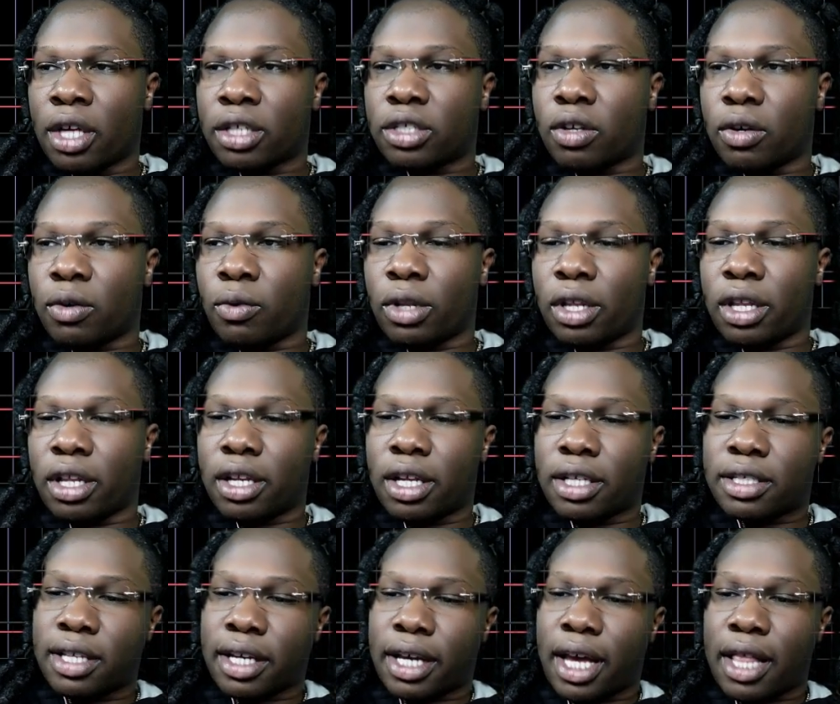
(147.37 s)
So
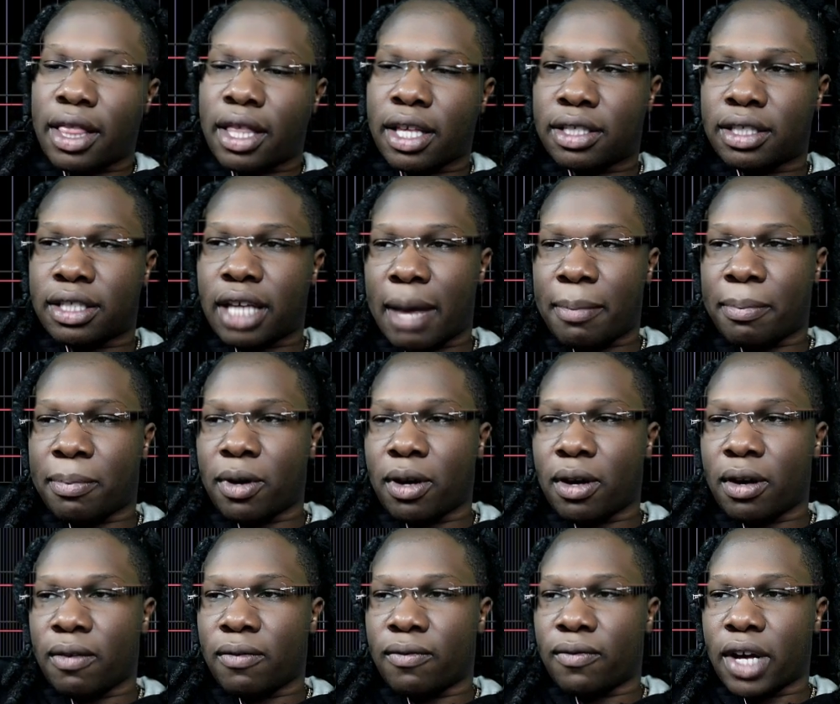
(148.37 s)
let's look at this type
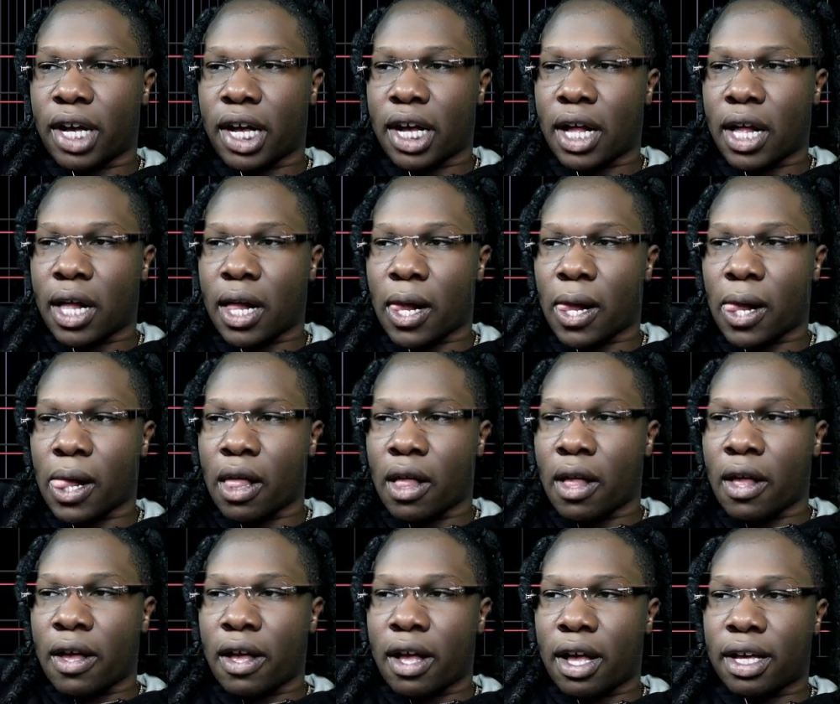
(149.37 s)
of
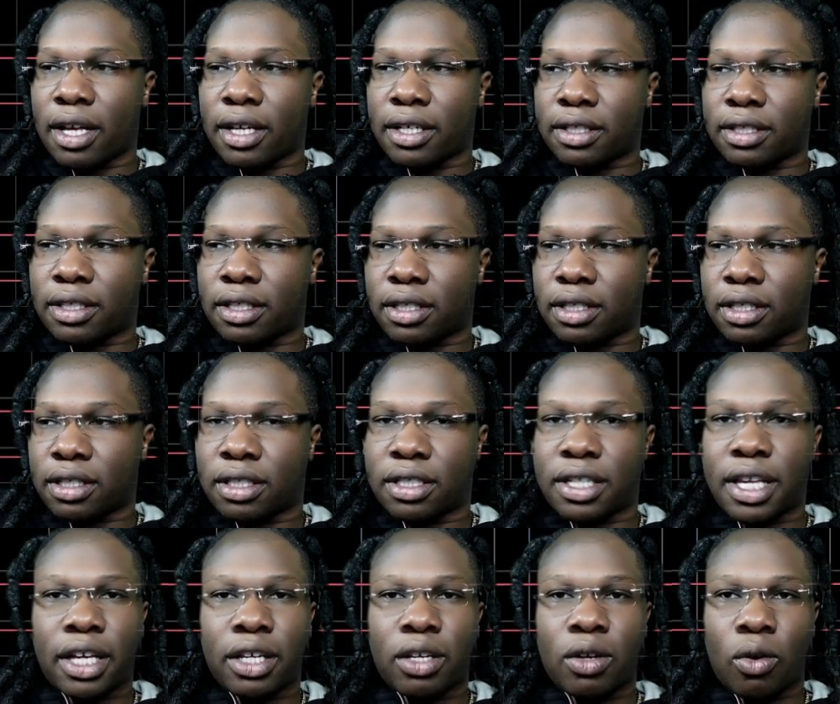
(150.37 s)

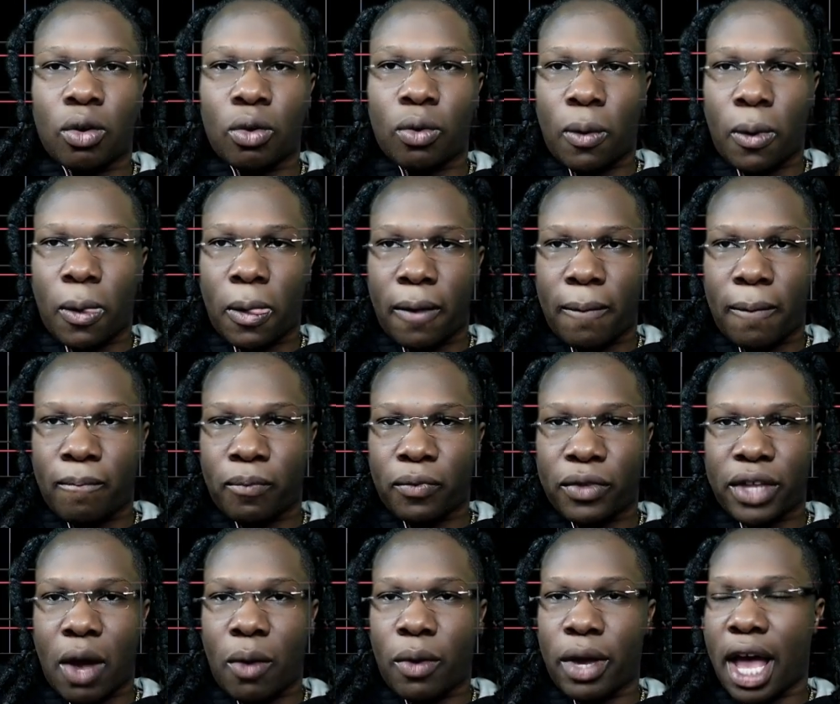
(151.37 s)
signal
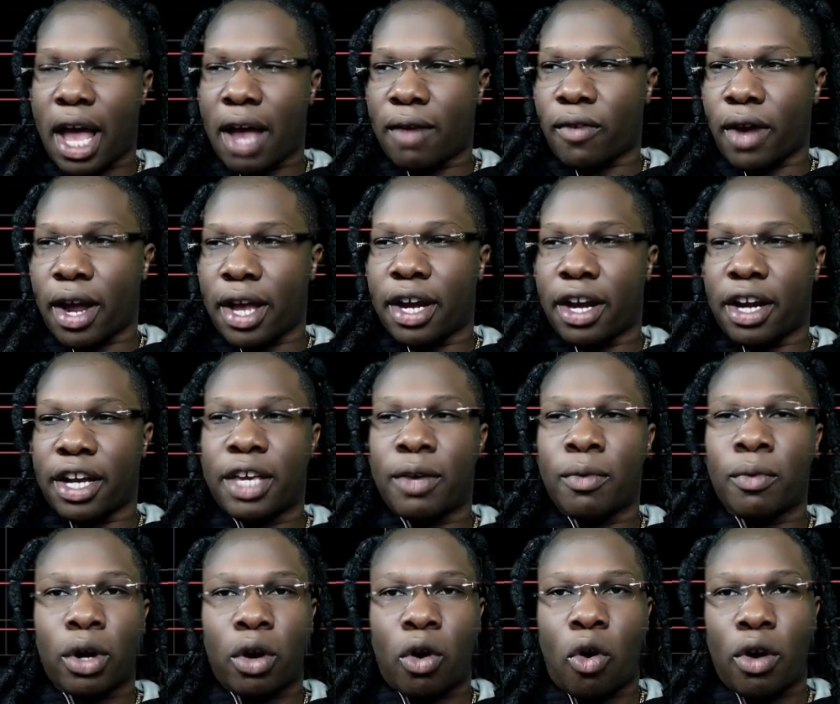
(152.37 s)
that we have right here. He
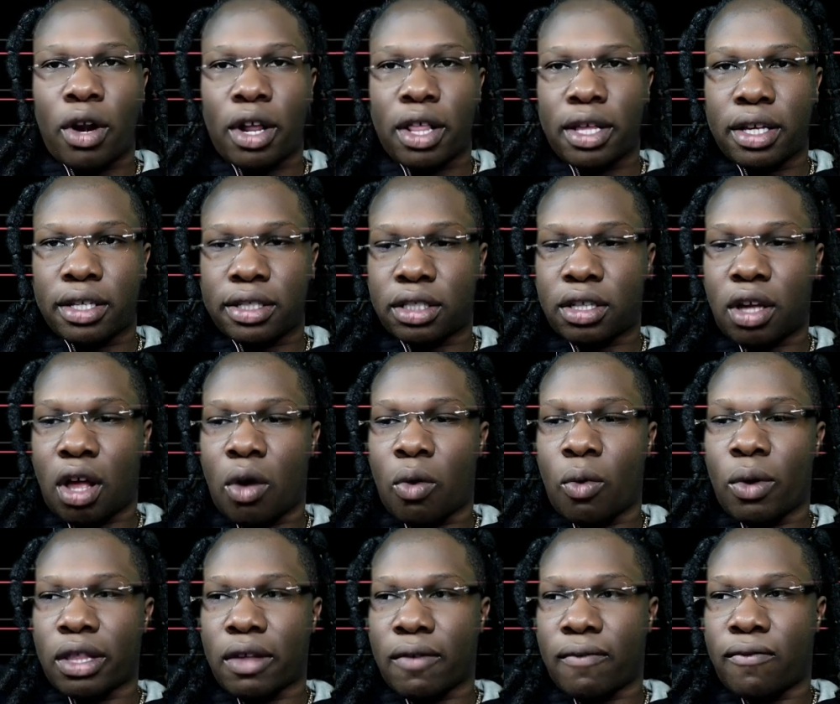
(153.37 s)
recorded this song
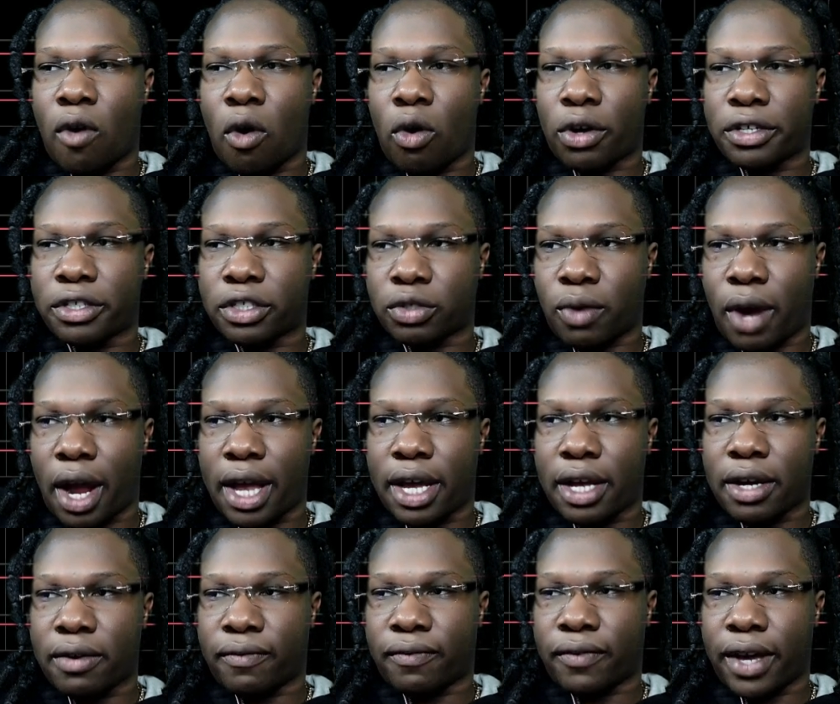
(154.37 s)
with the Focusrite
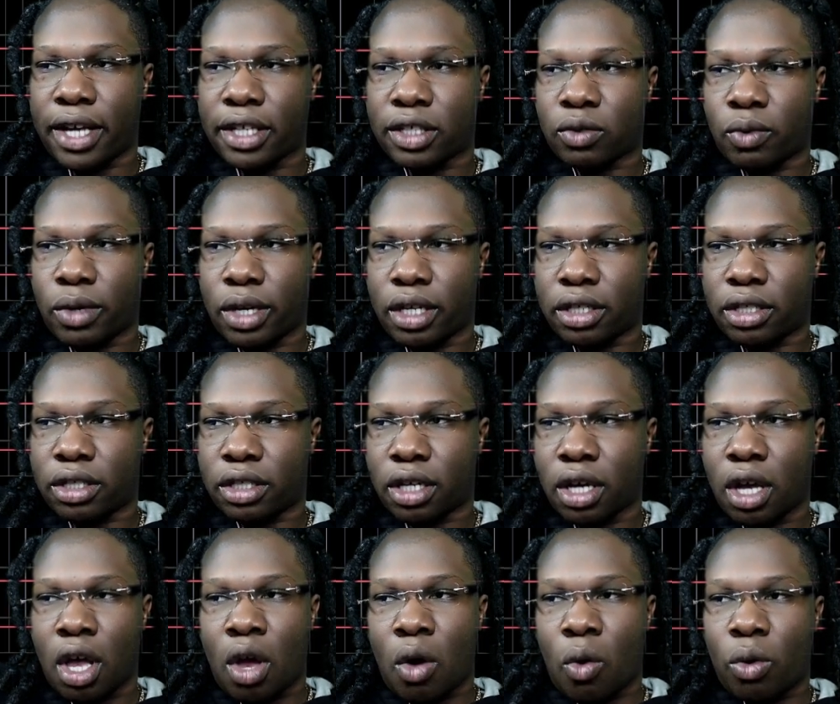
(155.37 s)
interface, which
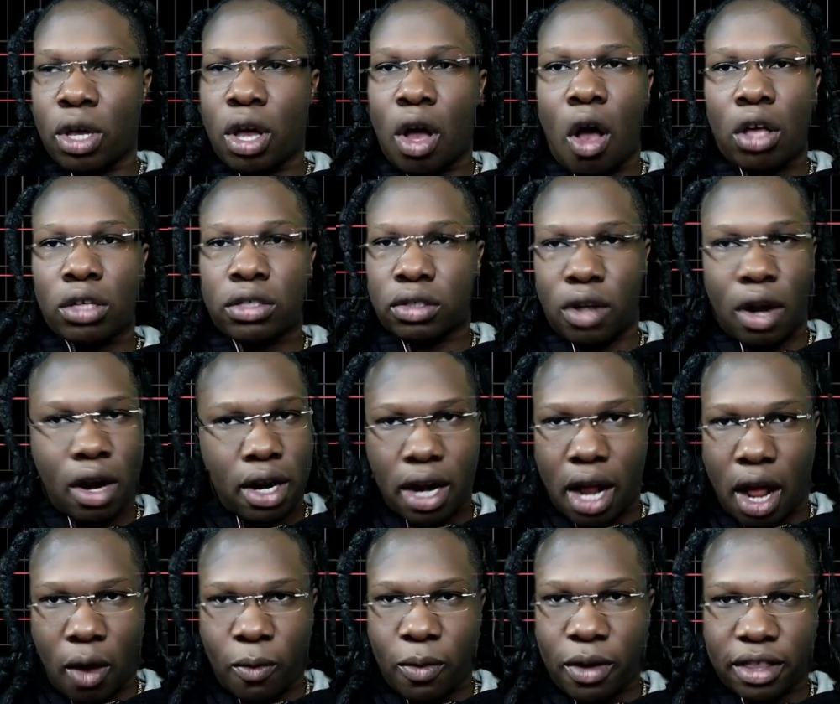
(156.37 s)
we all started
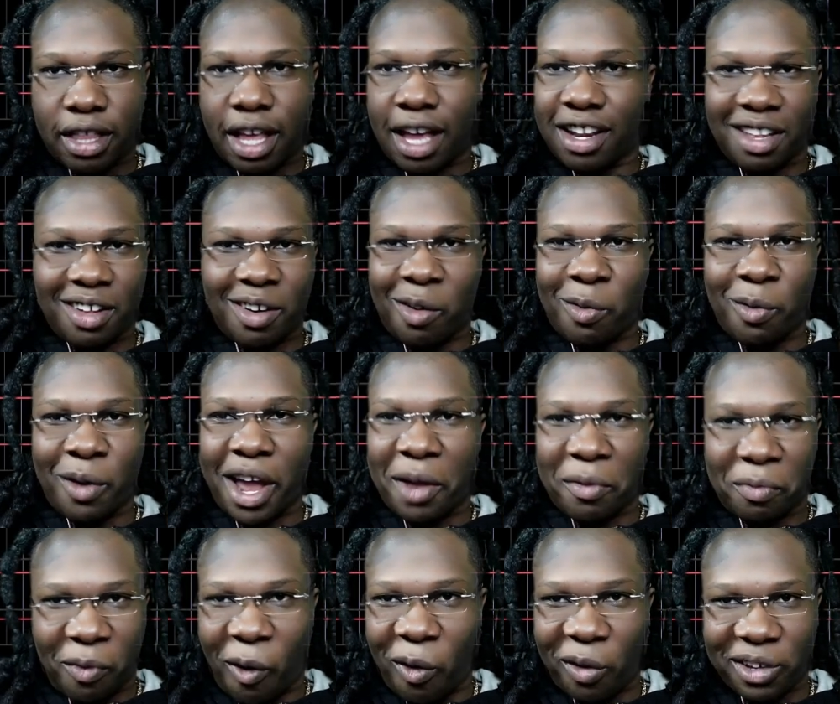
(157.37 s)
out with, that little red
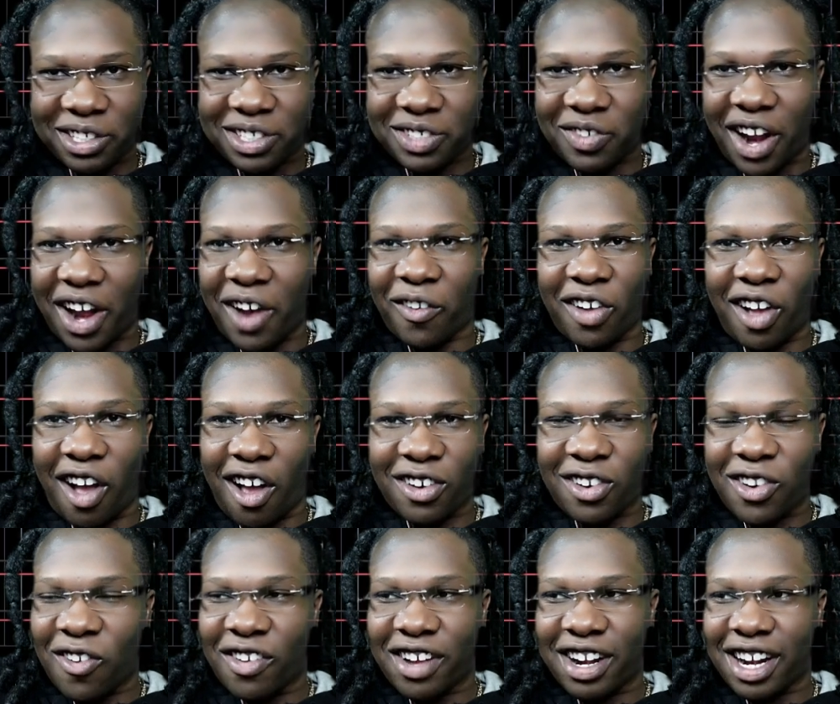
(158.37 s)
Focusrite. We all
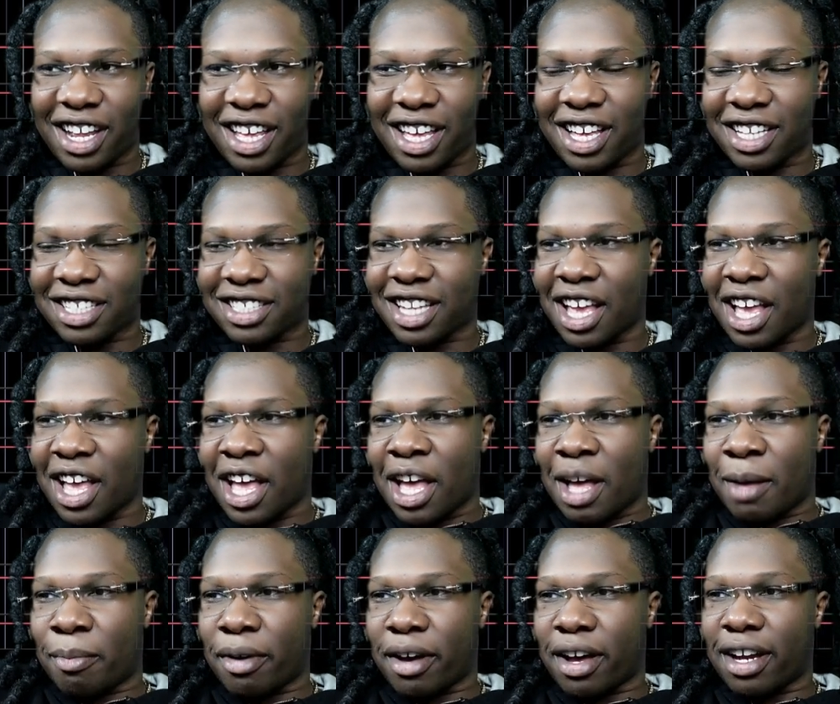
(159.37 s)
know what it is,
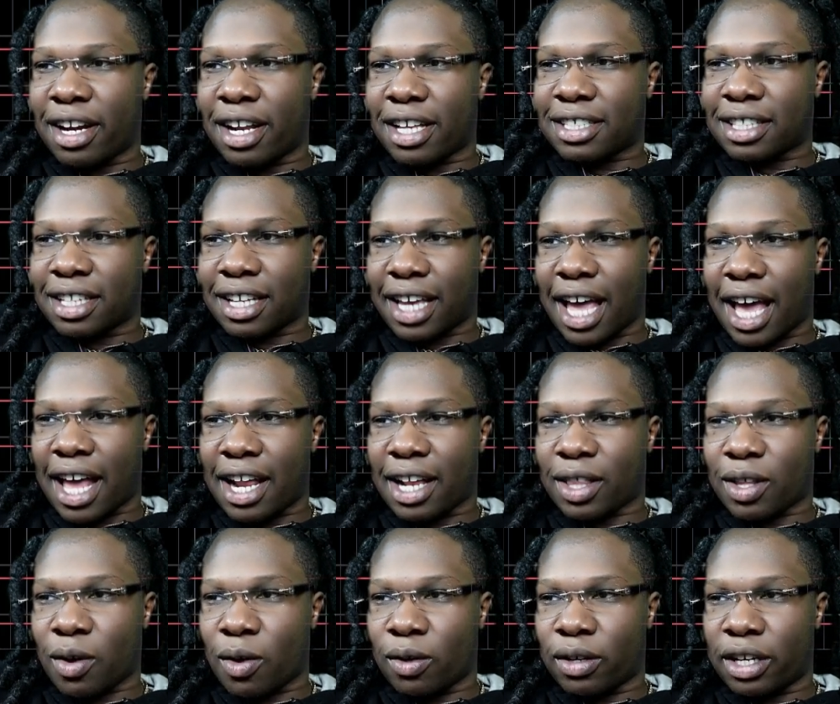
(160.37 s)
but let's look at
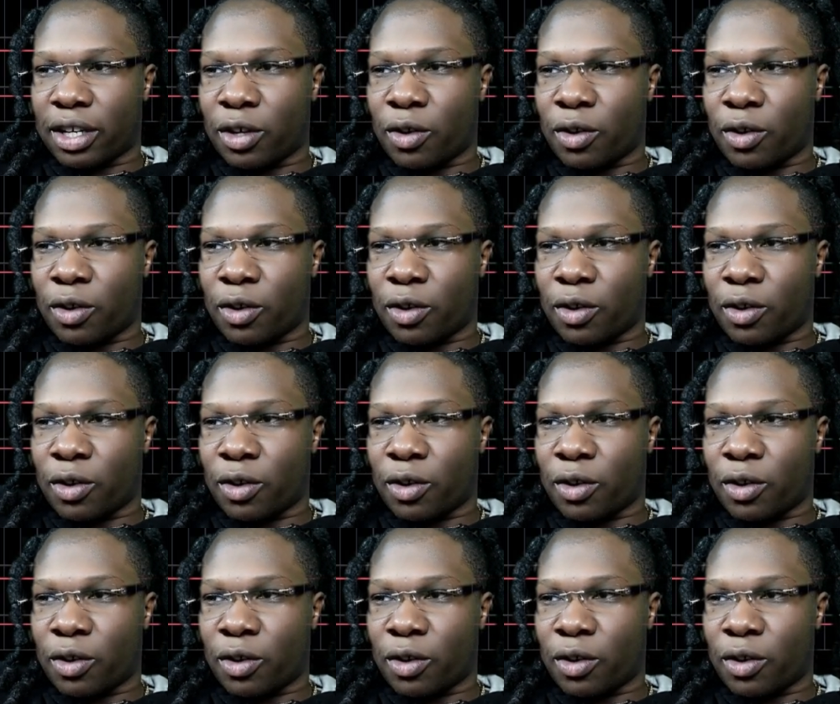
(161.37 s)
it though.